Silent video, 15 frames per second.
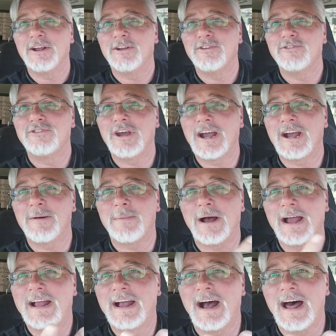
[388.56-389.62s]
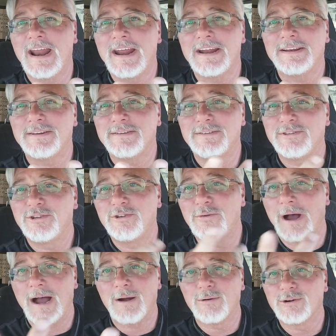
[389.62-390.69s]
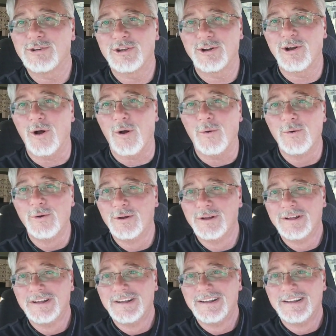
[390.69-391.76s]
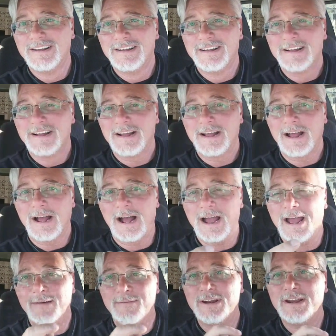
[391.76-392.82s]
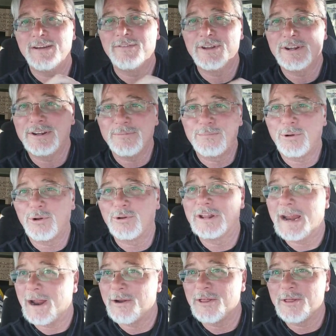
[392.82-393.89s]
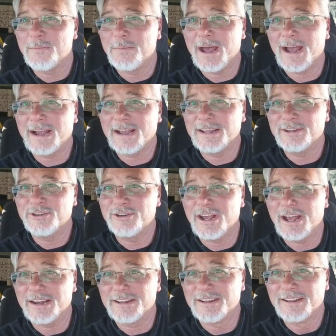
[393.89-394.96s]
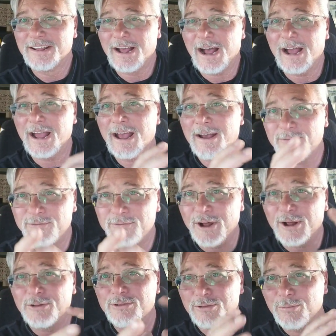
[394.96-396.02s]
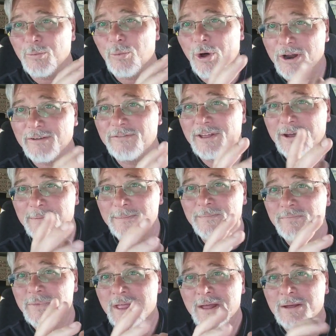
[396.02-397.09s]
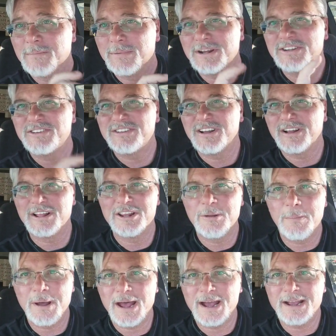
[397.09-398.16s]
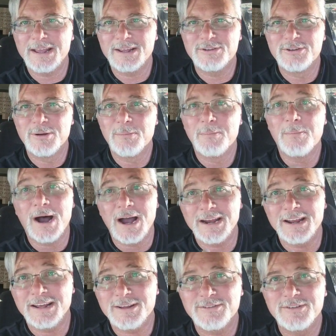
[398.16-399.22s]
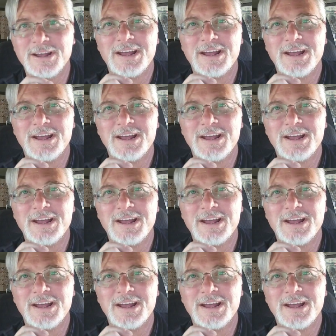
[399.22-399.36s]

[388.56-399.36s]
Jacob, I got it two hours ago. I haven't even pulled it out of the package yet. I have felt one of them, but it's still in the package. Mine is.